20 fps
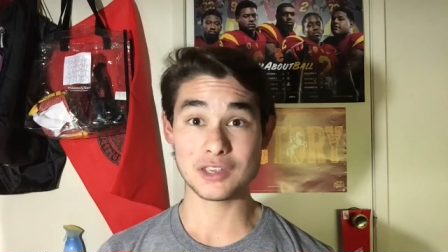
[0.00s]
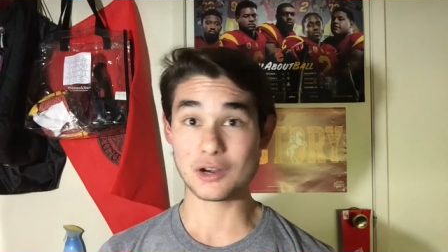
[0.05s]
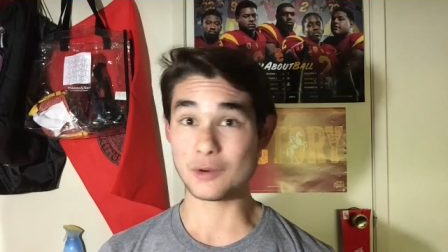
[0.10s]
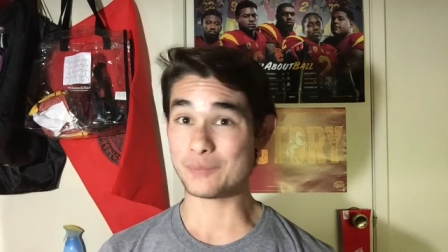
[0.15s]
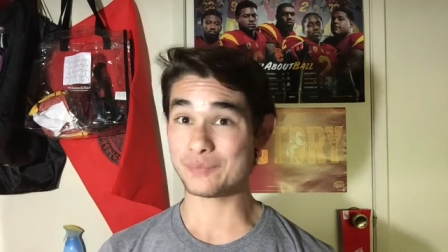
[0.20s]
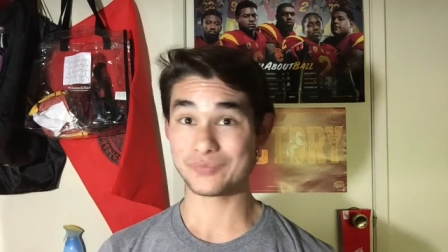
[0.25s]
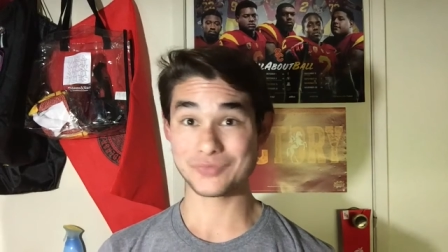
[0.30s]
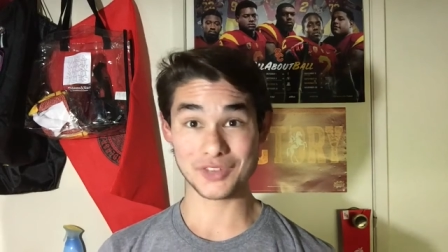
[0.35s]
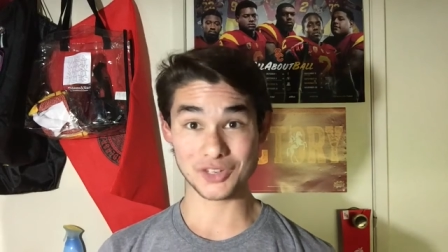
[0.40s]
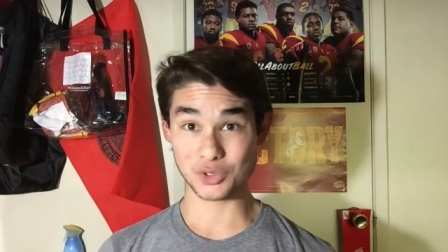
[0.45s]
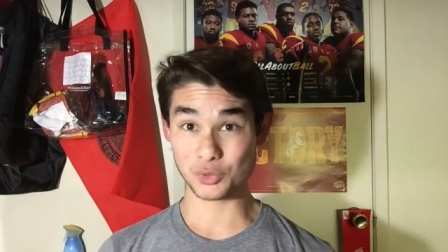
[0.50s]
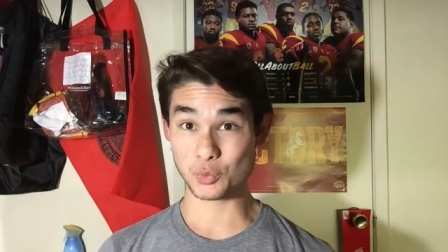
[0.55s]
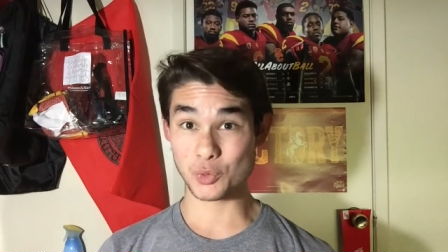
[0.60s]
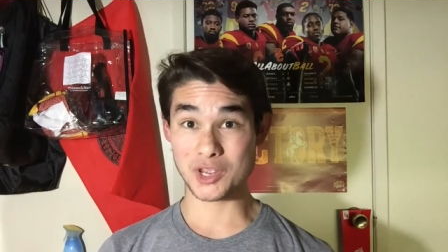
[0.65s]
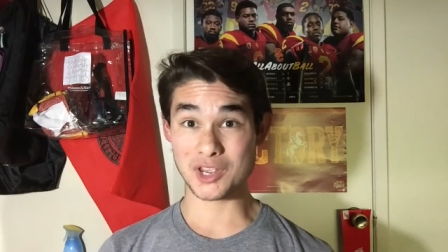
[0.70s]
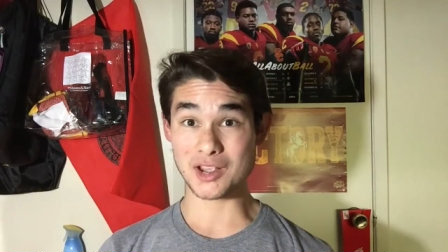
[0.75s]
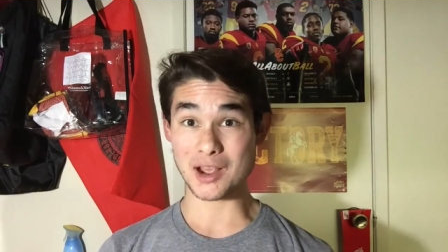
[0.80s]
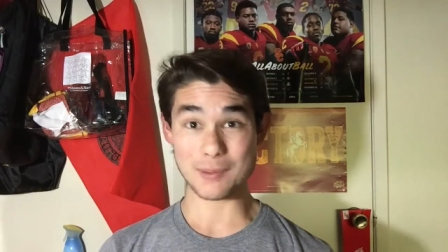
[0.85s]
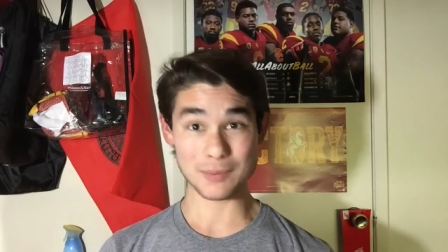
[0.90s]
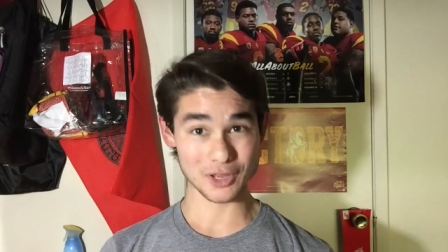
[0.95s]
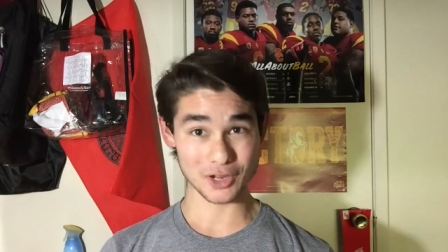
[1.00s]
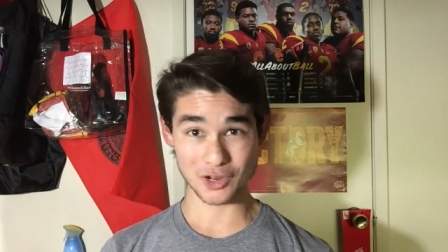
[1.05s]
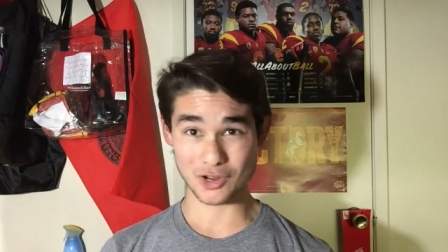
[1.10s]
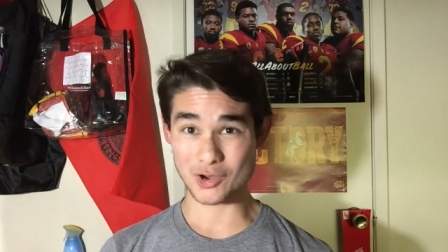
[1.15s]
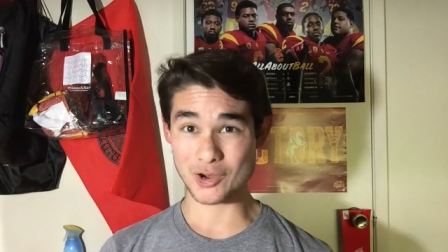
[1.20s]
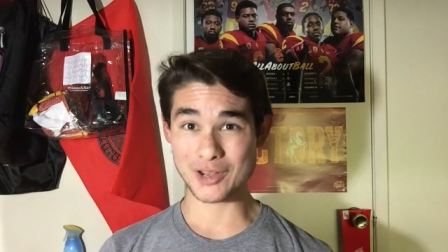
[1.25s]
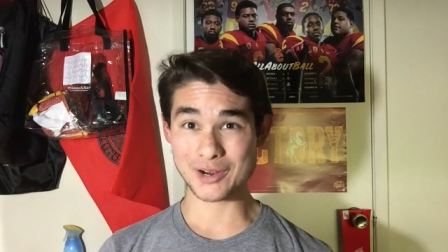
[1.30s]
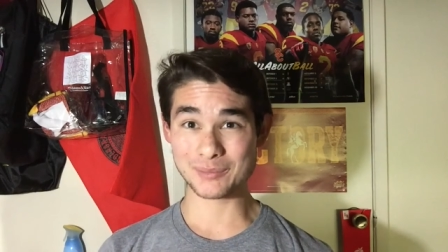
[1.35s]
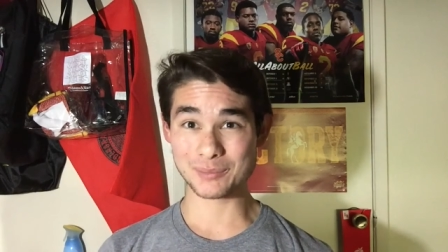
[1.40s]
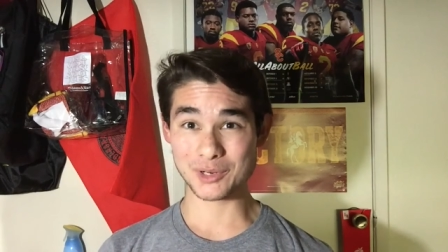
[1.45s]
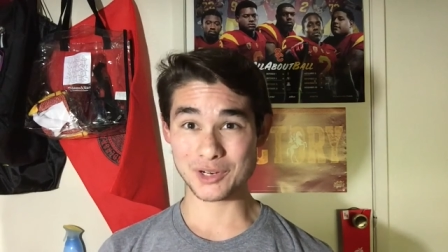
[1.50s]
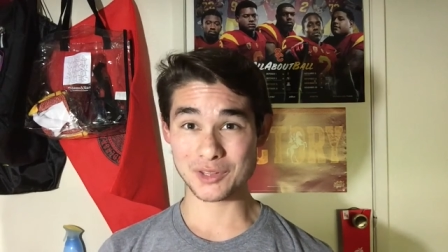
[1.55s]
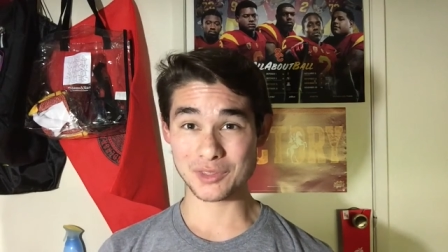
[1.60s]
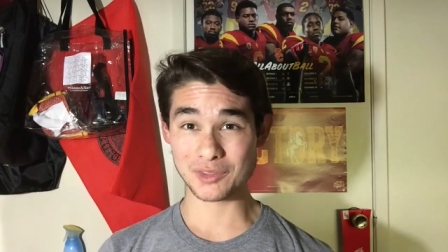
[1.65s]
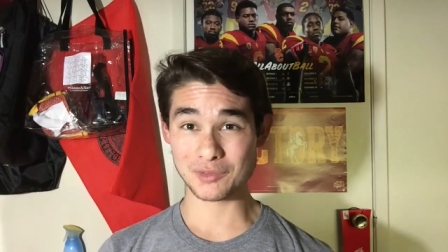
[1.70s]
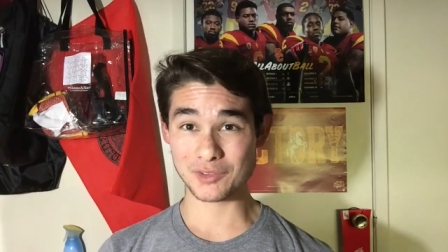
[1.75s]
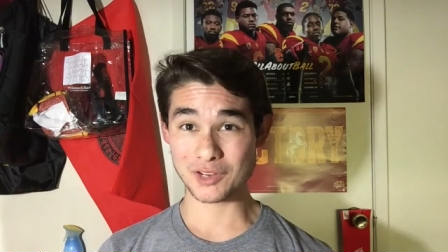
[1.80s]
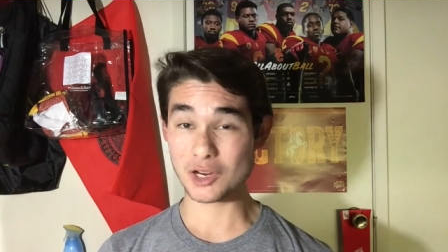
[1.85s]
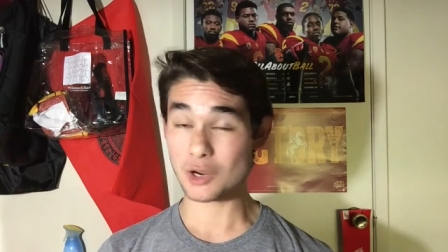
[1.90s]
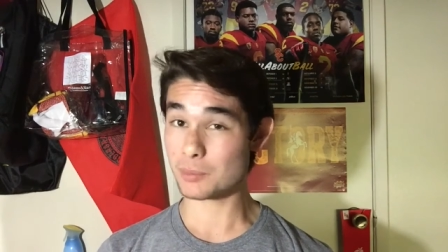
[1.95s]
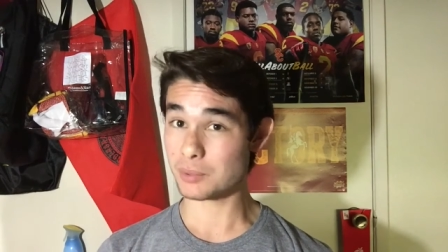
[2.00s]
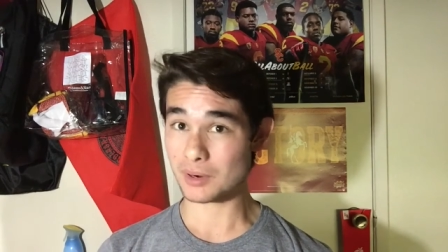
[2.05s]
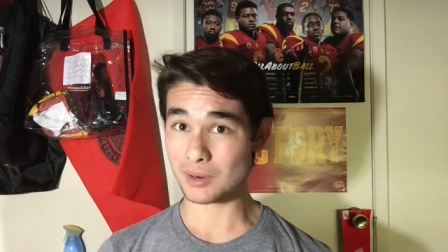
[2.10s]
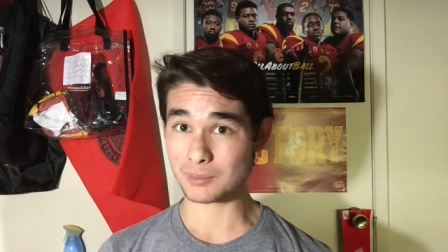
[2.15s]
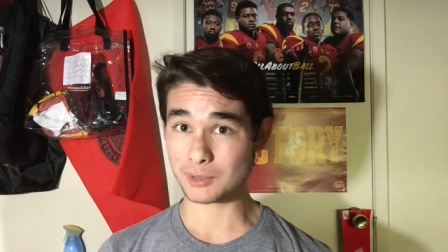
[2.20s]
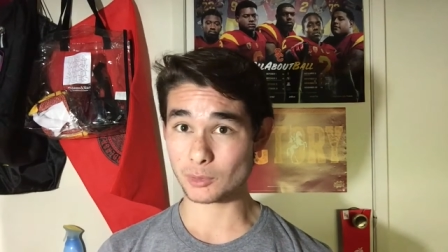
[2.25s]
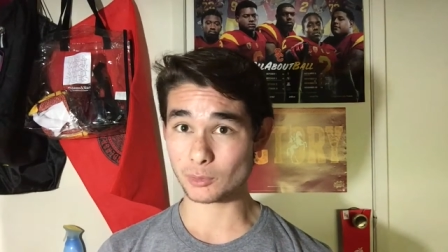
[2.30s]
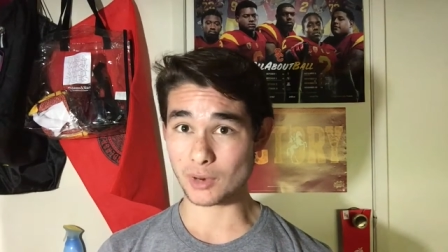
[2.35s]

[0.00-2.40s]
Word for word: you know, this week, I'm going to go ahead and put it in the video probably